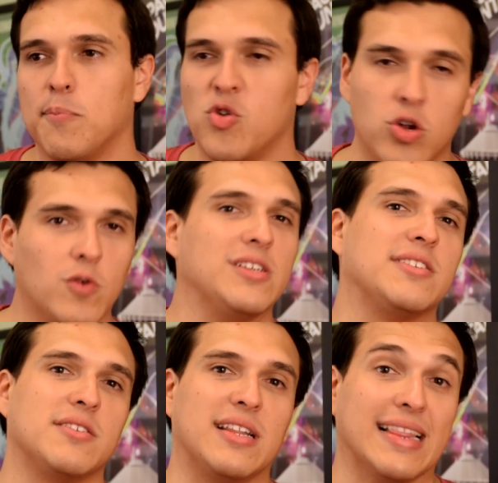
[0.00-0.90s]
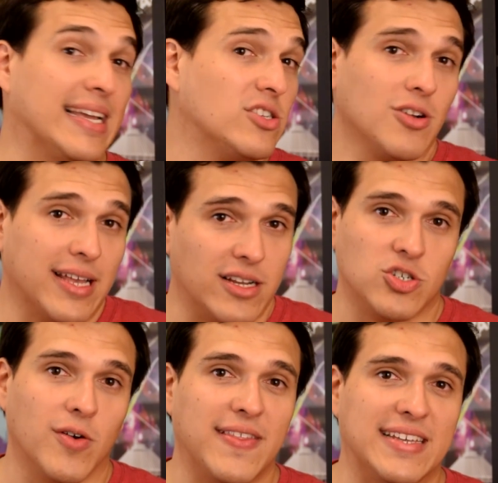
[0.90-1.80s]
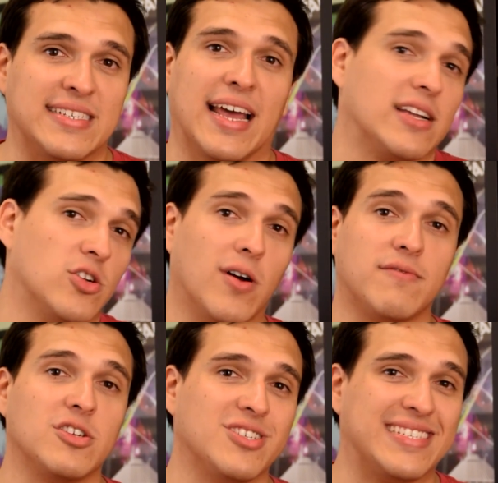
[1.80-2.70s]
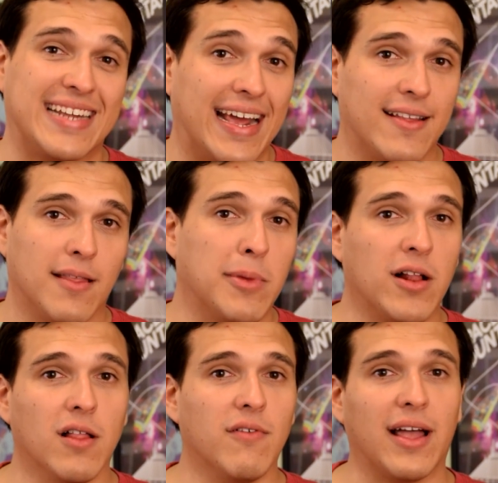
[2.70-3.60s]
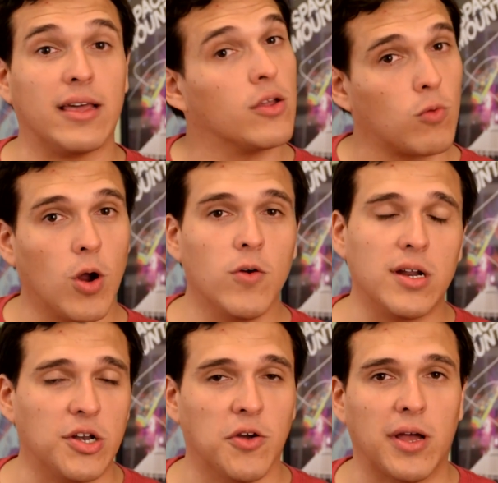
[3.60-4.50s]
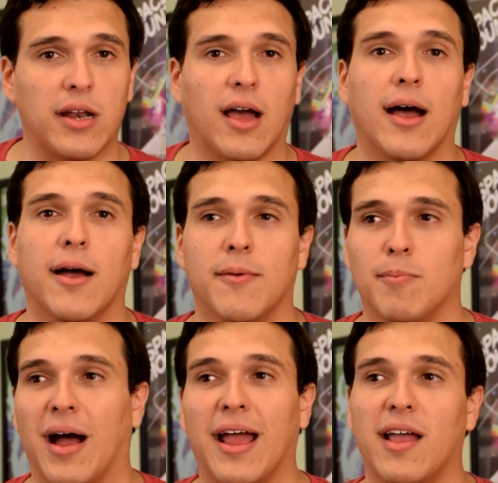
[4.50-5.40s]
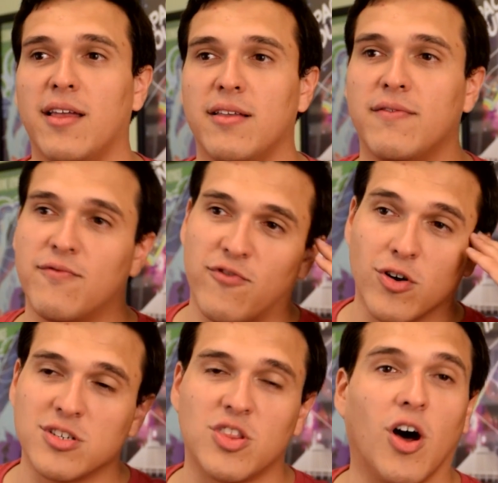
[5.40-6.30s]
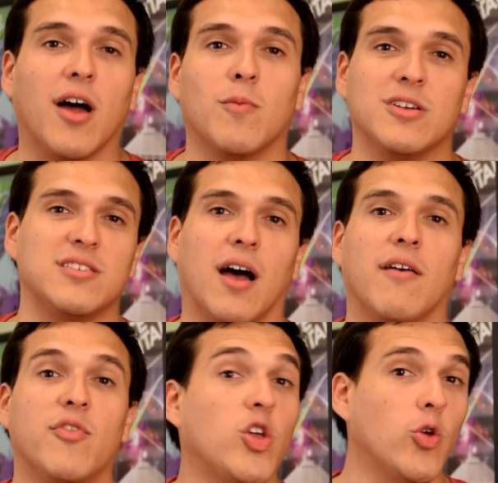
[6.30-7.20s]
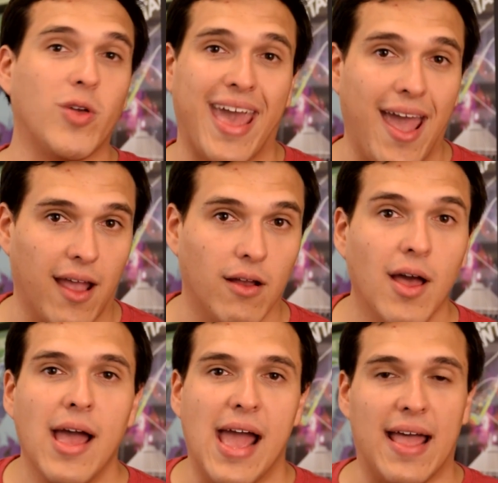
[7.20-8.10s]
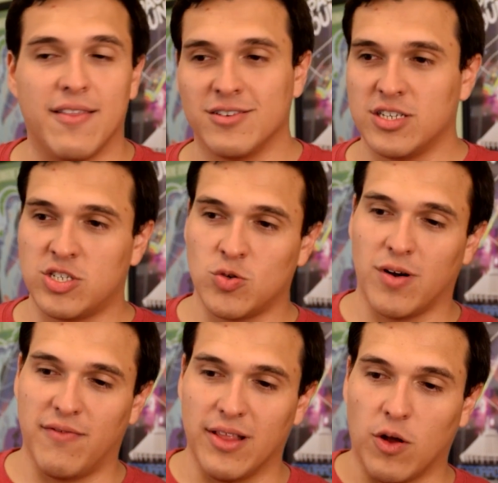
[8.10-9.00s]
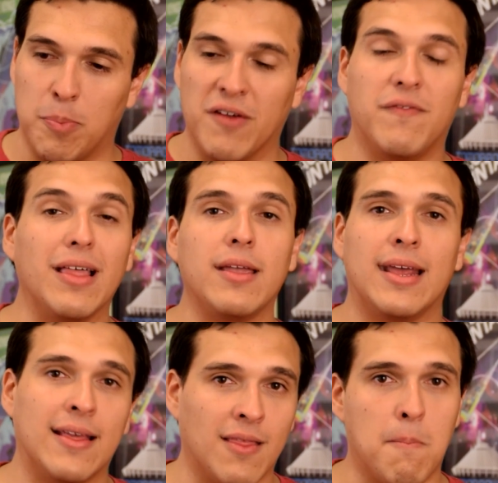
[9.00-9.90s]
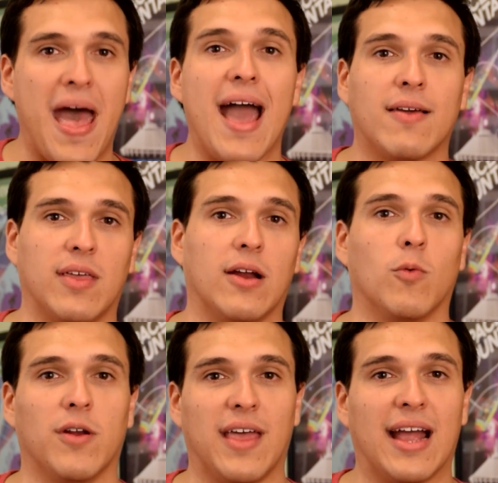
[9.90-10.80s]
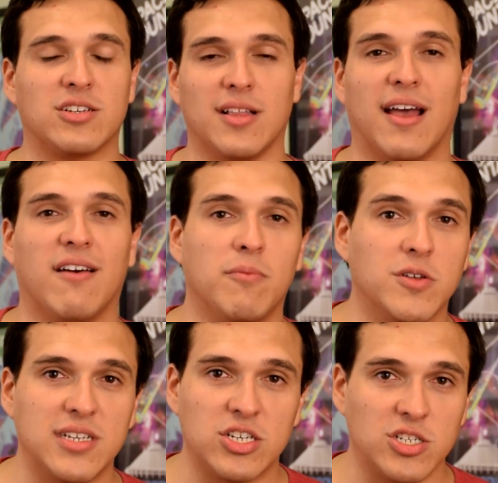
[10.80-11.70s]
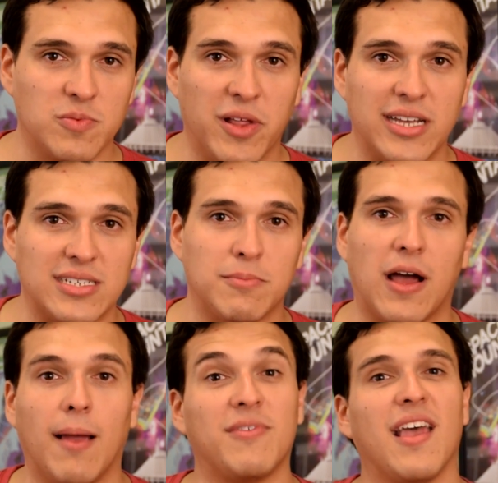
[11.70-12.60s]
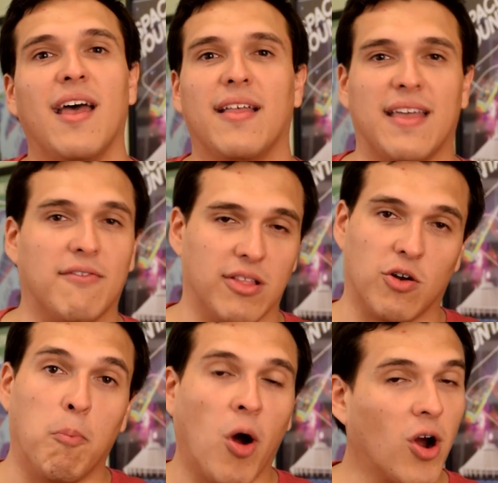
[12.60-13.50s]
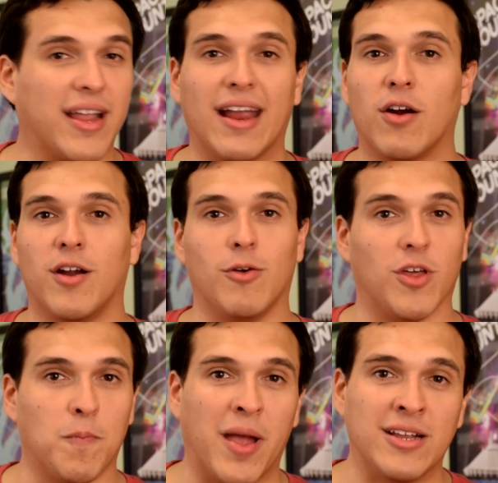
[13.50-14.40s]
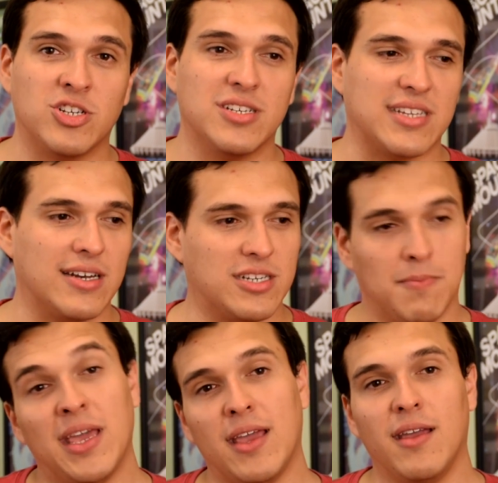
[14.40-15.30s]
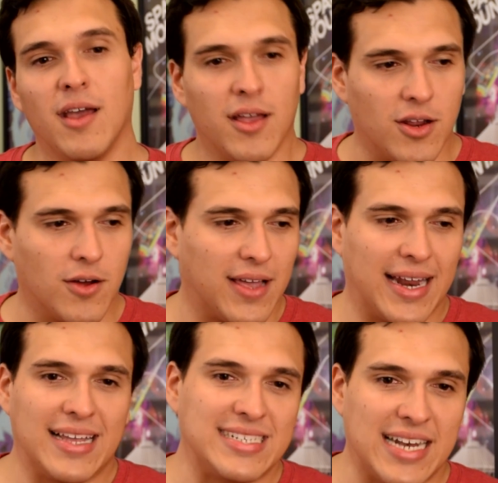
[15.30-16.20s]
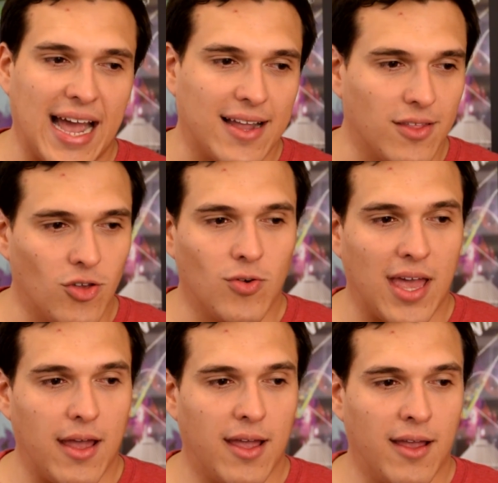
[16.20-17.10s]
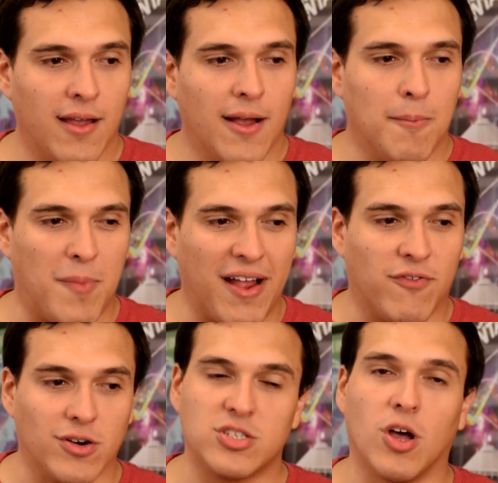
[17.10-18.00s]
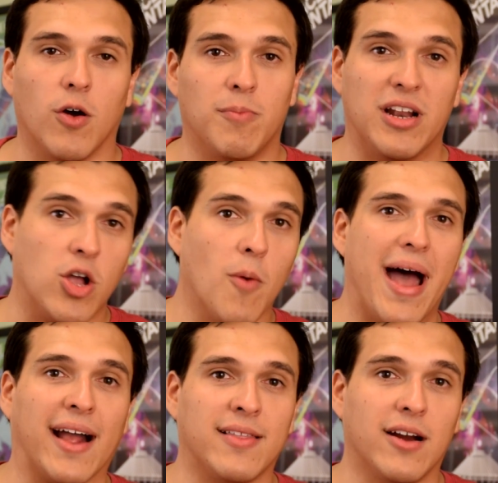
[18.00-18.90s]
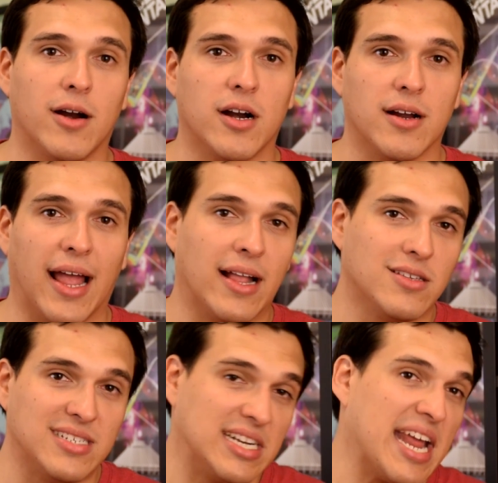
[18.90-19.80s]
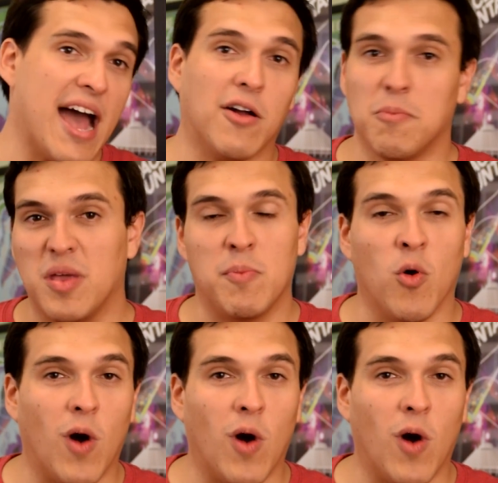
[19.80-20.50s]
you could always leisurely enjoy these snacks. You don't have to just stand in the middle of the road and do it. My first thought was of the UK, and there's this sort of little pavilion in the back there where they actually have musicians play sometimes. They have a little park area with benches, and to me, getting a snack in the UK, my first thought would be to go back there and sit down and people